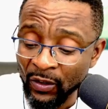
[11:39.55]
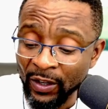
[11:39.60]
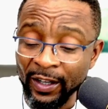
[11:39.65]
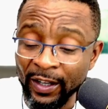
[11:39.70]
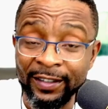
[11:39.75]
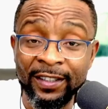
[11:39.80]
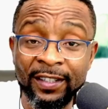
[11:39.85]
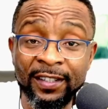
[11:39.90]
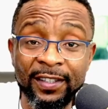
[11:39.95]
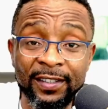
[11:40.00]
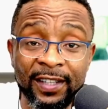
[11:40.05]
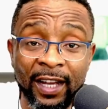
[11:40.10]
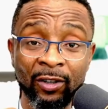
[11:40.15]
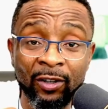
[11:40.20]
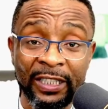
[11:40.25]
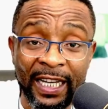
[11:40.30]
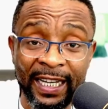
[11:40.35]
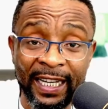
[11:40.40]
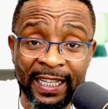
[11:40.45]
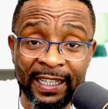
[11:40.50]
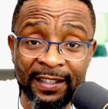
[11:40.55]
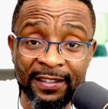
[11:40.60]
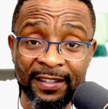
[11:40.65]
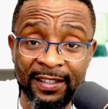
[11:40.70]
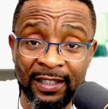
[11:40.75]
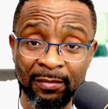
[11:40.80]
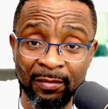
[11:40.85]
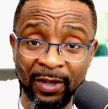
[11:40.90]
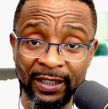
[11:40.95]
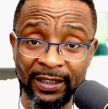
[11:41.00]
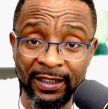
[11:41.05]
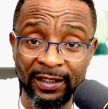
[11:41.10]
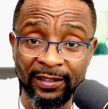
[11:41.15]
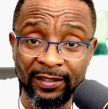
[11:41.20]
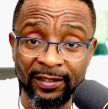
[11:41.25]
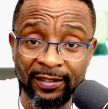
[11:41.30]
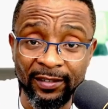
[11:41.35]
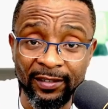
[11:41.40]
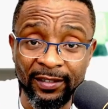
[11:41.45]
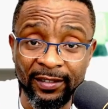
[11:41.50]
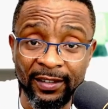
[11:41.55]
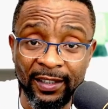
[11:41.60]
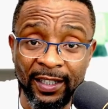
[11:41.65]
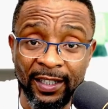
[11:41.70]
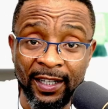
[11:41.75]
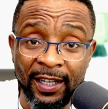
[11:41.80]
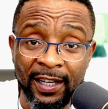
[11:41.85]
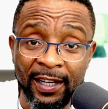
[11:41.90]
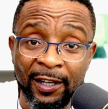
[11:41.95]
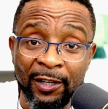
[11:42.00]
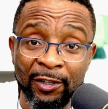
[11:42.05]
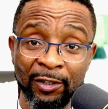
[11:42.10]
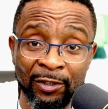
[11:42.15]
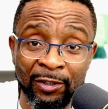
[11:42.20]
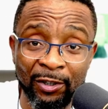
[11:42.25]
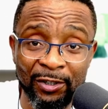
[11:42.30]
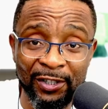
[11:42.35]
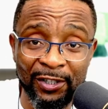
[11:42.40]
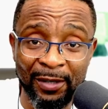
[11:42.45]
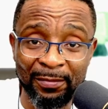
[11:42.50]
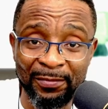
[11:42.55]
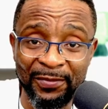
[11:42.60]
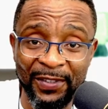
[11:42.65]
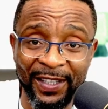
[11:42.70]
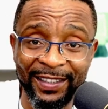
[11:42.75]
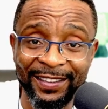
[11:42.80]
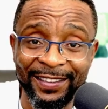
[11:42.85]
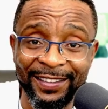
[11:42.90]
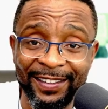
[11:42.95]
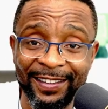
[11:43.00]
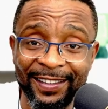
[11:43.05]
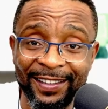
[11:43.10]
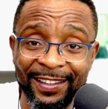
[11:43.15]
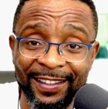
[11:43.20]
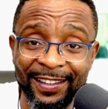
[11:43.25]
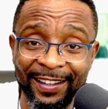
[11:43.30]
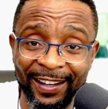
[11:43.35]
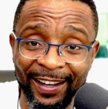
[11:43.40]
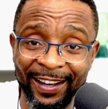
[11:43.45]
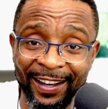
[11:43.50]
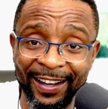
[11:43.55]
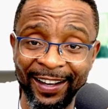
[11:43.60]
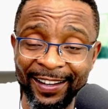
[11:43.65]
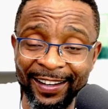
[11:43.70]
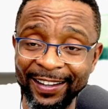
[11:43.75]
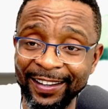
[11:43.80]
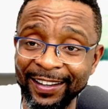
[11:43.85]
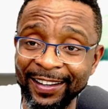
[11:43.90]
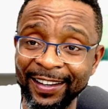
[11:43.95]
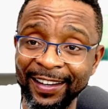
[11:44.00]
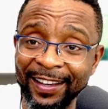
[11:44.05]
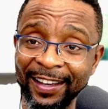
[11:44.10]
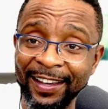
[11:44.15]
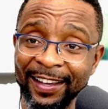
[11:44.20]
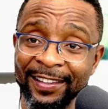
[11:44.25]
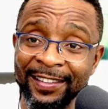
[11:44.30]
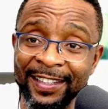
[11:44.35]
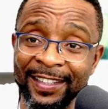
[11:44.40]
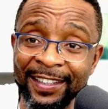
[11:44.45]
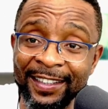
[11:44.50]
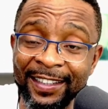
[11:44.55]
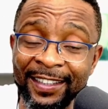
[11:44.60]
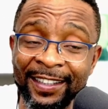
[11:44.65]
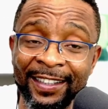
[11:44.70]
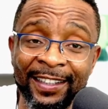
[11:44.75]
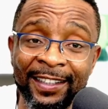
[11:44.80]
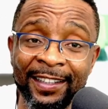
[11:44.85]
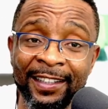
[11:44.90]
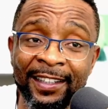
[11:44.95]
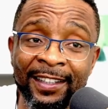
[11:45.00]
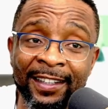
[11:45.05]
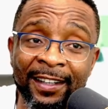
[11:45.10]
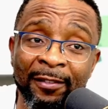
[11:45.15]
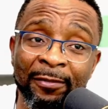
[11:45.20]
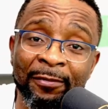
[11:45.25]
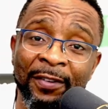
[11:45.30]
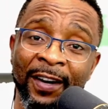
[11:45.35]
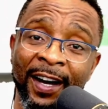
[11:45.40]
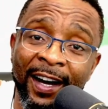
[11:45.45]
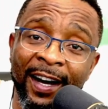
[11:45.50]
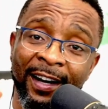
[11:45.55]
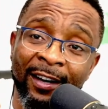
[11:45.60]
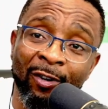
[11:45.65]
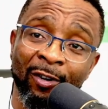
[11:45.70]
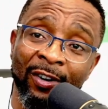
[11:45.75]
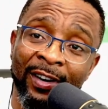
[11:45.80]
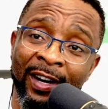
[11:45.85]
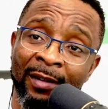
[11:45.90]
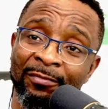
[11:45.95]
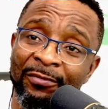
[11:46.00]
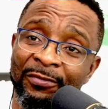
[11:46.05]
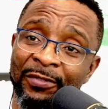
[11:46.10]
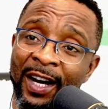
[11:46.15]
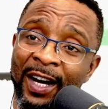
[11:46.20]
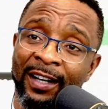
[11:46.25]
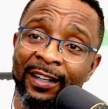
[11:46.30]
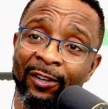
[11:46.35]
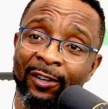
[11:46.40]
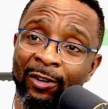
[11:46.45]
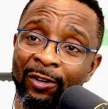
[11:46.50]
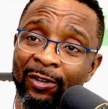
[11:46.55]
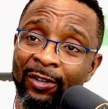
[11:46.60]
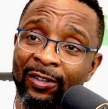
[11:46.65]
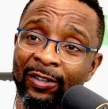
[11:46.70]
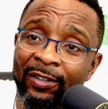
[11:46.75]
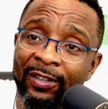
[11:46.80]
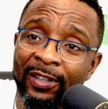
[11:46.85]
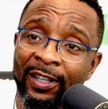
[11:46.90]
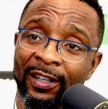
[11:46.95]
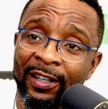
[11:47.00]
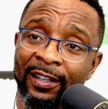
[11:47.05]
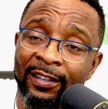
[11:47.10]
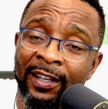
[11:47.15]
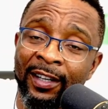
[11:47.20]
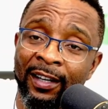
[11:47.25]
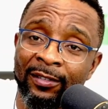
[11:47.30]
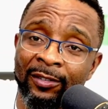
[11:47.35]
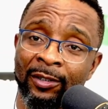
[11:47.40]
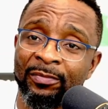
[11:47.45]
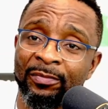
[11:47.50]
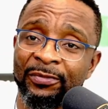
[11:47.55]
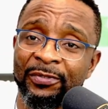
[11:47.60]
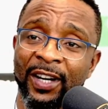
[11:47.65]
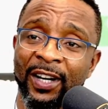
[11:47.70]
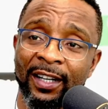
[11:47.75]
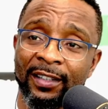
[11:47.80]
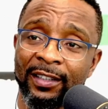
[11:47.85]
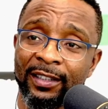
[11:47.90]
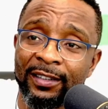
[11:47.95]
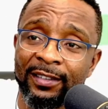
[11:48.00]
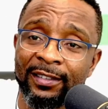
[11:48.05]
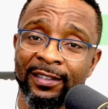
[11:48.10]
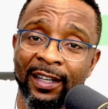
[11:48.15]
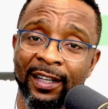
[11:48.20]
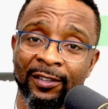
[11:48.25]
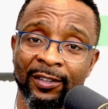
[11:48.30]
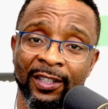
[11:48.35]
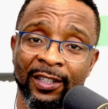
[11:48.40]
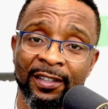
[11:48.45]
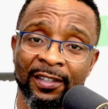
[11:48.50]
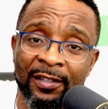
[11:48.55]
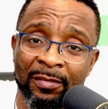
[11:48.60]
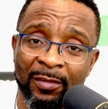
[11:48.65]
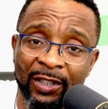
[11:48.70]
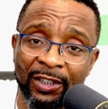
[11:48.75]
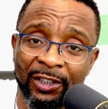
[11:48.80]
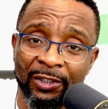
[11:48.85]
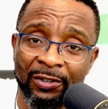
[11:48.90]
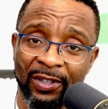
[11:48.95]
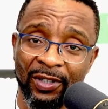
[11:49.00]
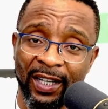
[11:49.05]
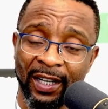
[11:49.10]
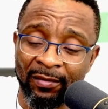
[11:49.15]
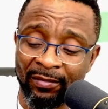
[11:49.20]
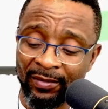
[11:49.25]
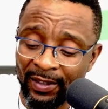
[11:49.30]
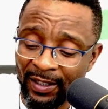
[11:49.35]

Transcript: This is how they list the money. You know something? The FAC or RAMFAC or RAMFAC that release money to them.